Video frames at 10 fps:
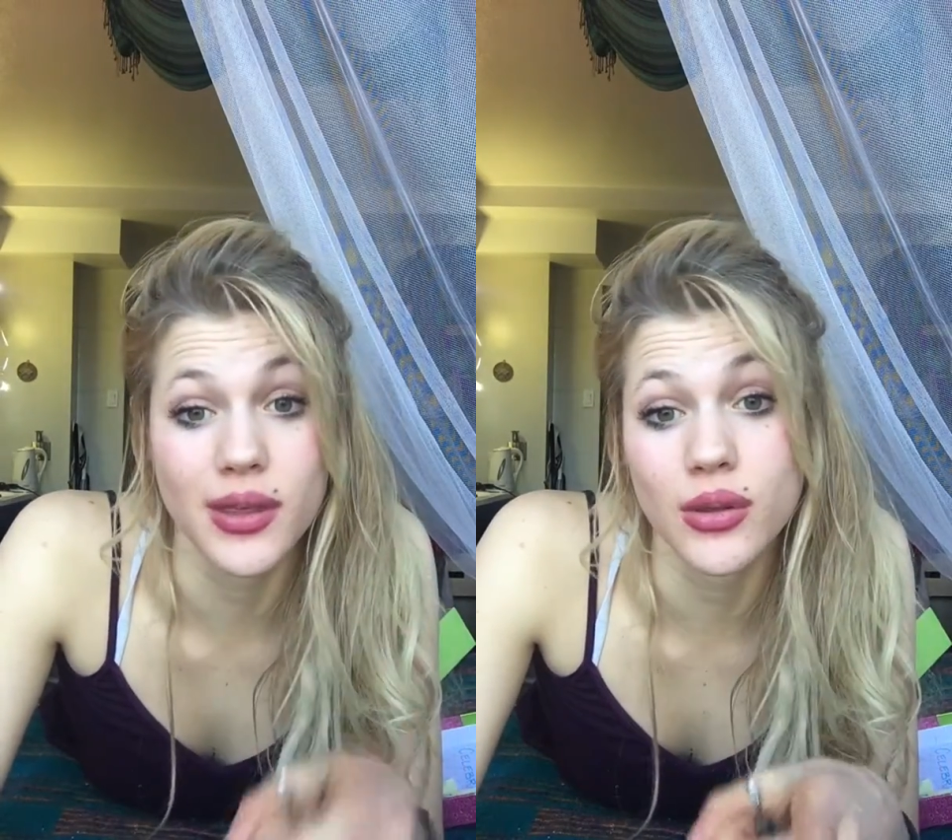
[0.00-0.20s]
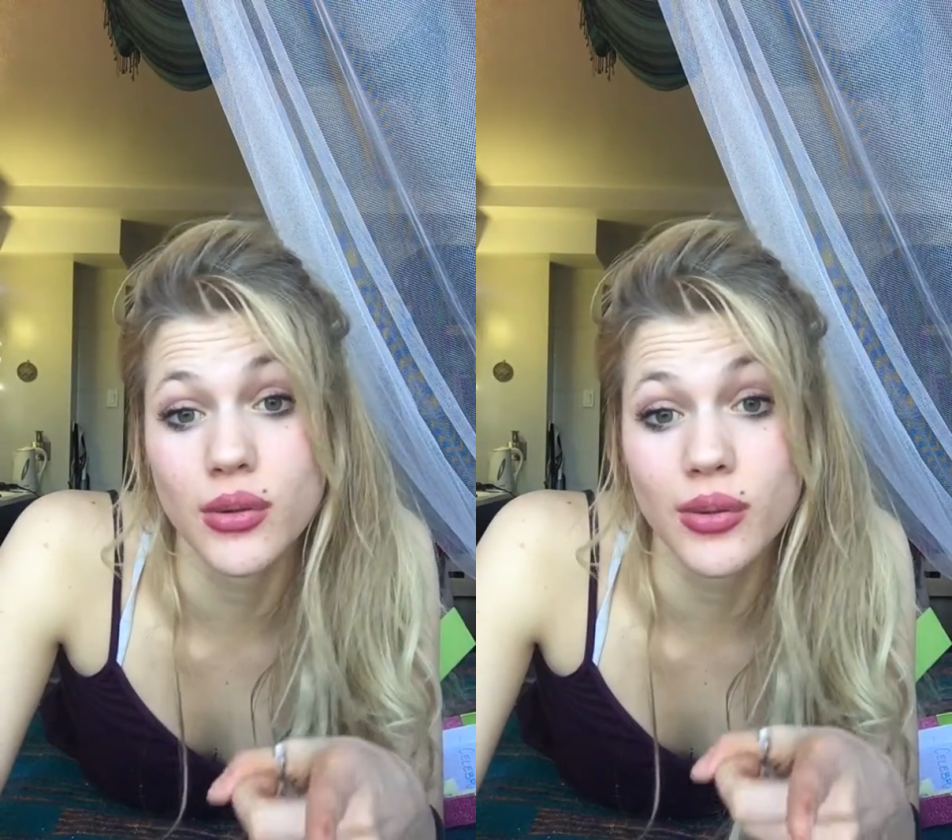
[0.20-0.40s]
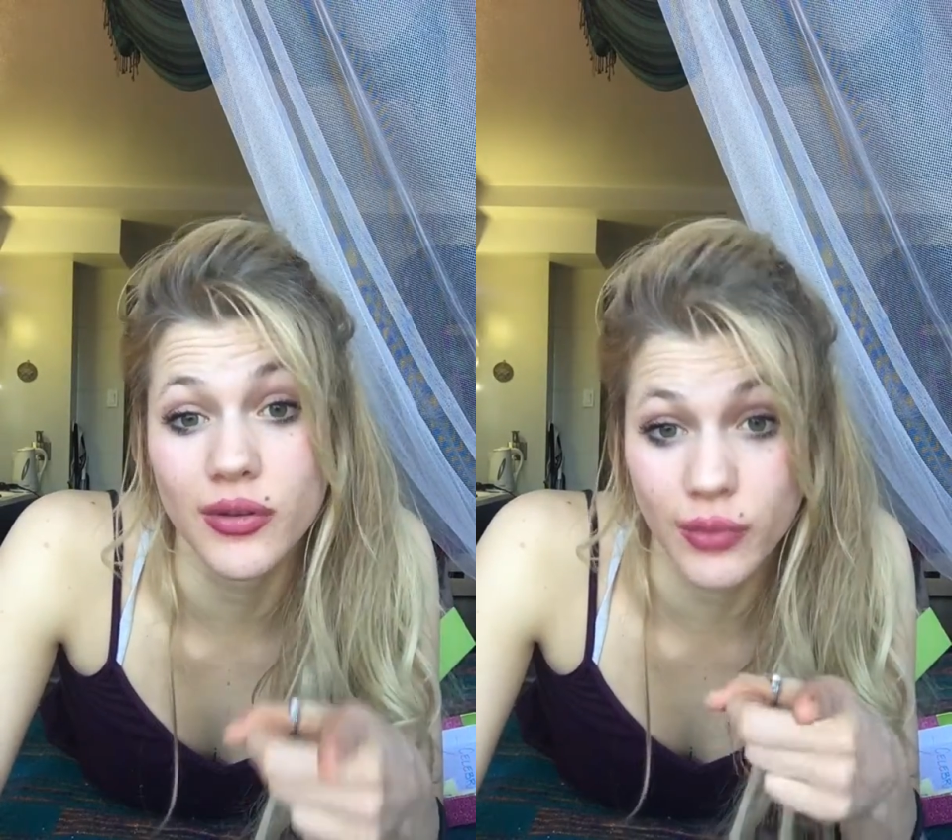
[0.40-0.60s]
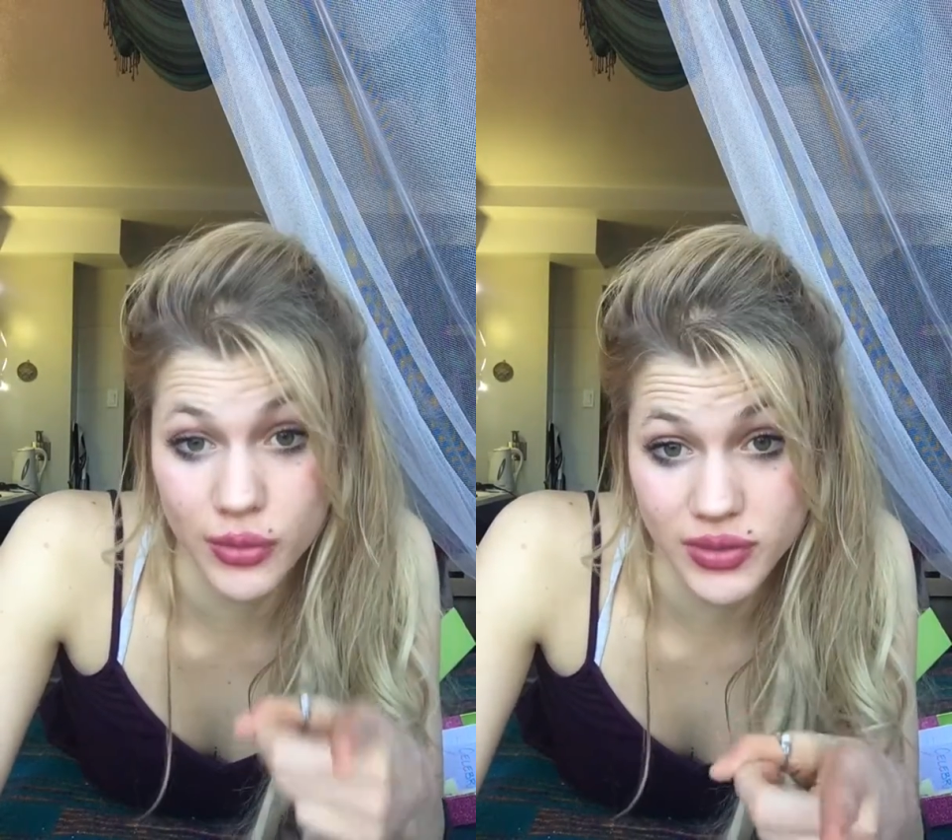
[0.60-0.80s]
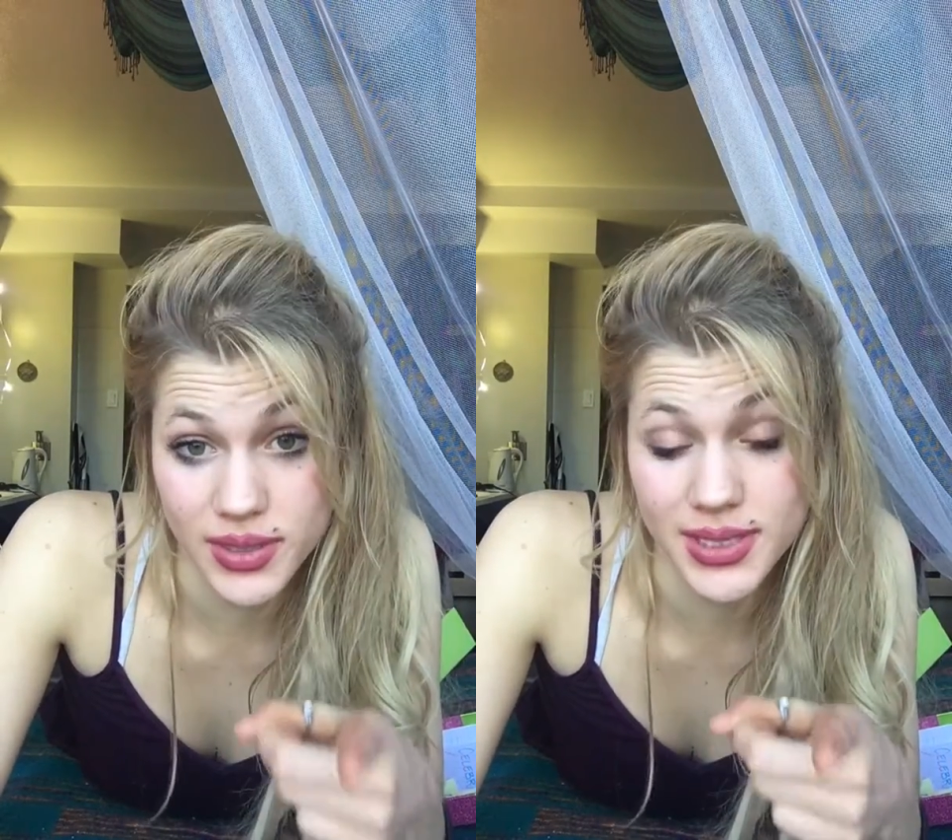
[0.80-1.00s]
you have
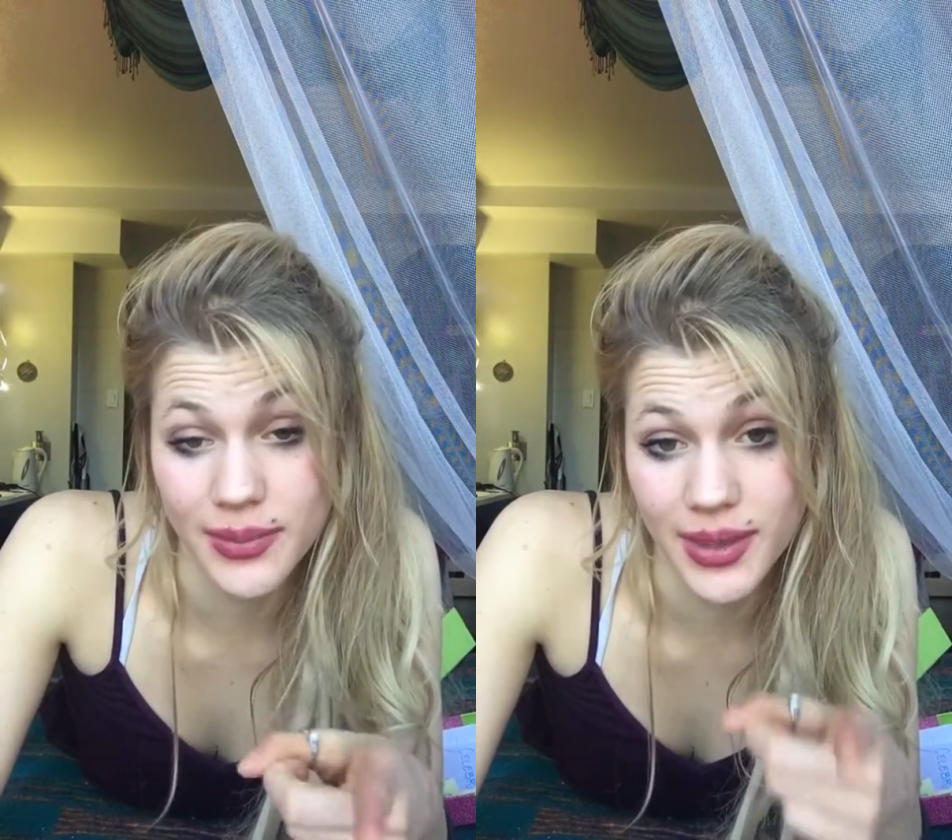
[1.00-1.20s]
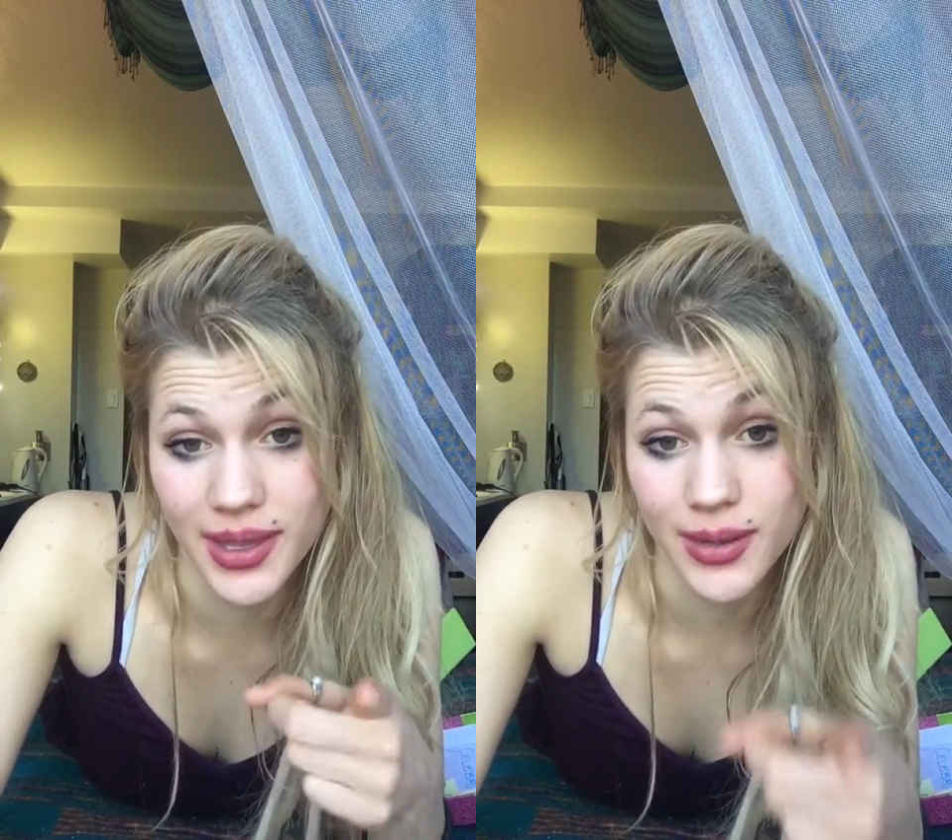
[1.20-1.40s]
posted something